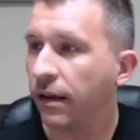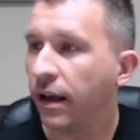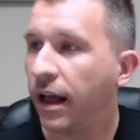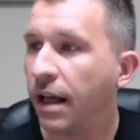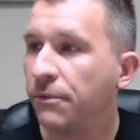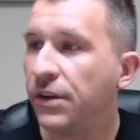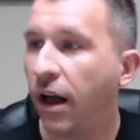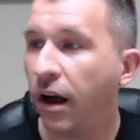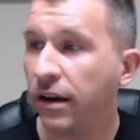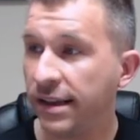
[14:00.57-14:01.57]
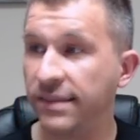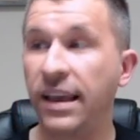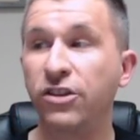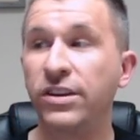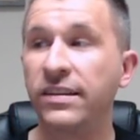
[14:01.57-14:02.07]
VR is
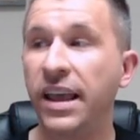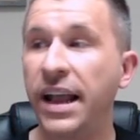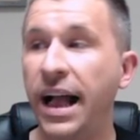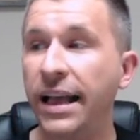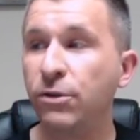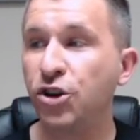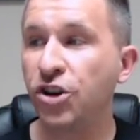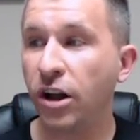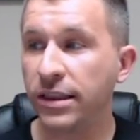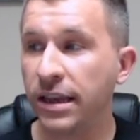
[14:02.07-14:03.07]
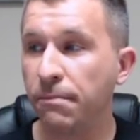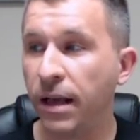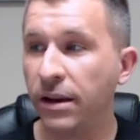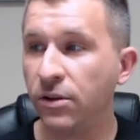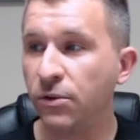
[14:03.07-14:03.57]
actually saying, I was shocked that
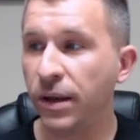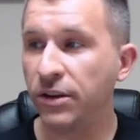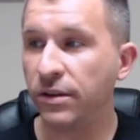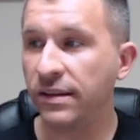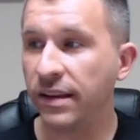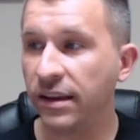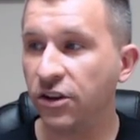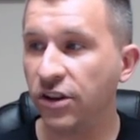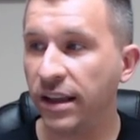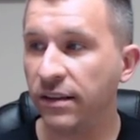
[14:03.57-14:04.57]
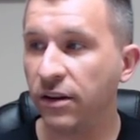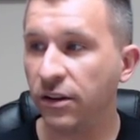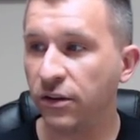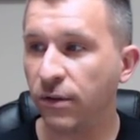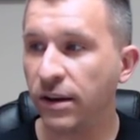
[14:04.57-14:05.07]
Malu went to the second chance and
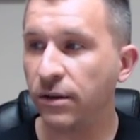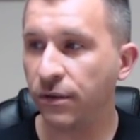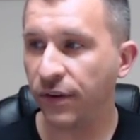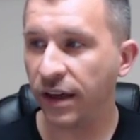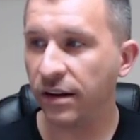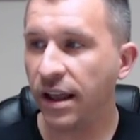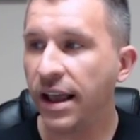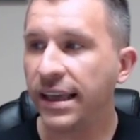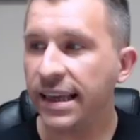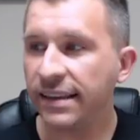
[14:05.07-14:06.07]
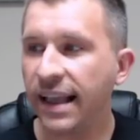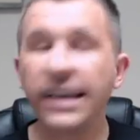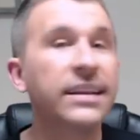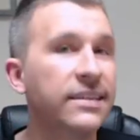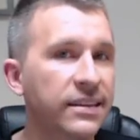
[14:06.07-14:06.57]
not straight to the final. Yes, I
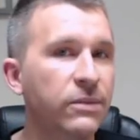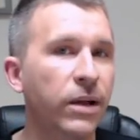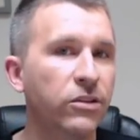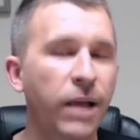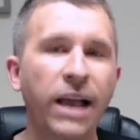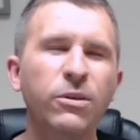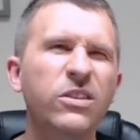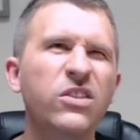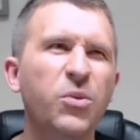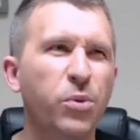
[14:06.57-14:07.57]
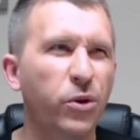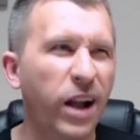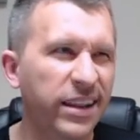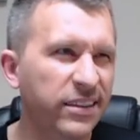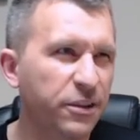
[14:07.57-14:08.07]
can see why. So I wasn't
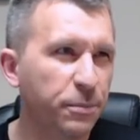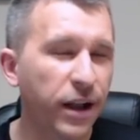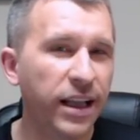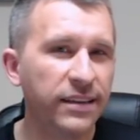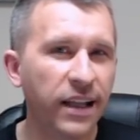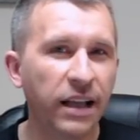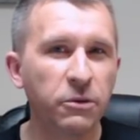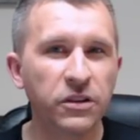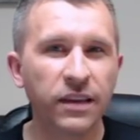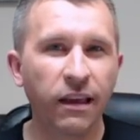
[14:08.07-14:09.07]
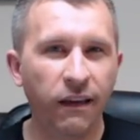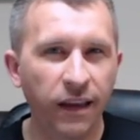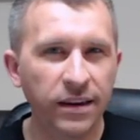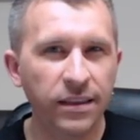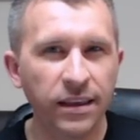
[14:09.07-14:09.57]
surprised. I was
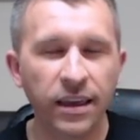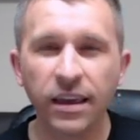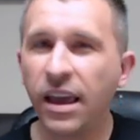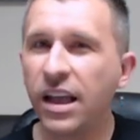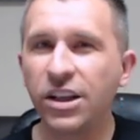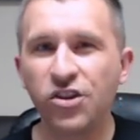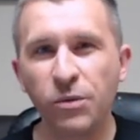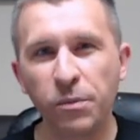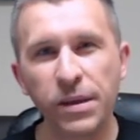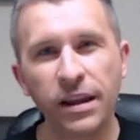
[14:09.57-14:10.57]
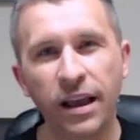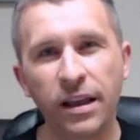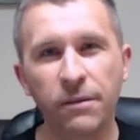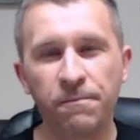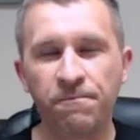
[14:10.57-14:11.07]
kind of thinking she would be like,